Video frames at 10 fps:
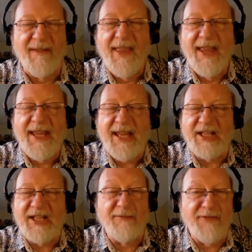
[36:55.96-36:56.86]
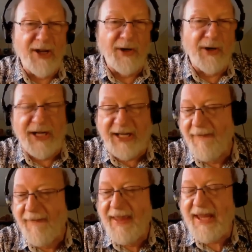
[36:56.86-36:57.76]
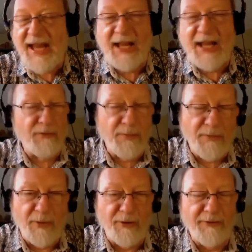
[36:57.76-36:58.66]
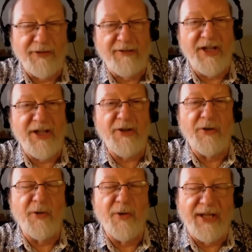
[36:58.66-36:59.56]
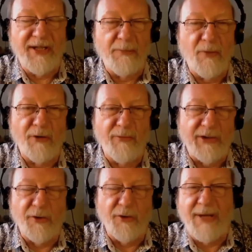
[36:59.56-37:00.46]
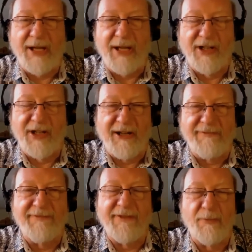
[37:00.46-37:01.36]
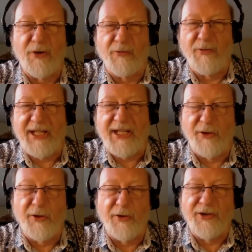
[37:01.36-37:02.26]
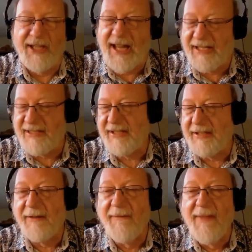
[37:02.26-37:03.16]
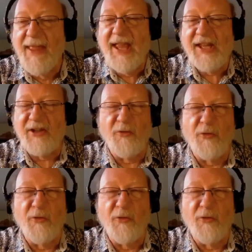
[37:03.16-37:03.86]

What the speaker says: it's a very anthropomorphic view. And the more we learn about life, the more we learn that, we're